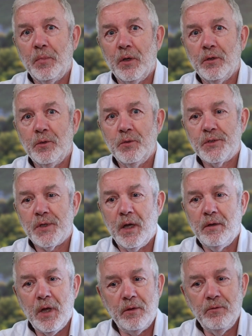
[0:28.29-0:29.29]
blues?
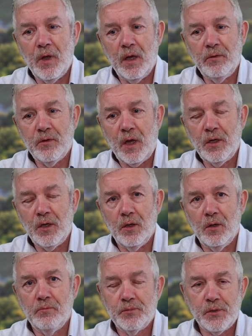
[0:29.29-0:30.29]
And thank
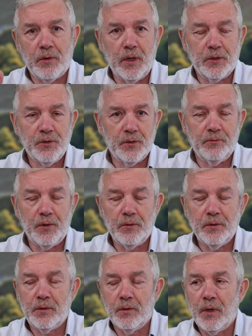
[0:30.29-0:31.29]
you, sorry, I should have
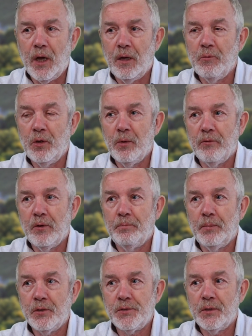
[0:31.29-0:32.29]
noted your name, whoever
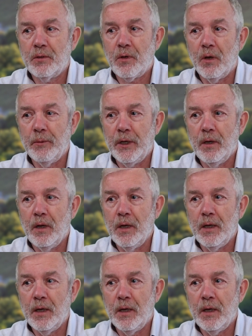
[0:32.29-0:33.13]
posted the comment.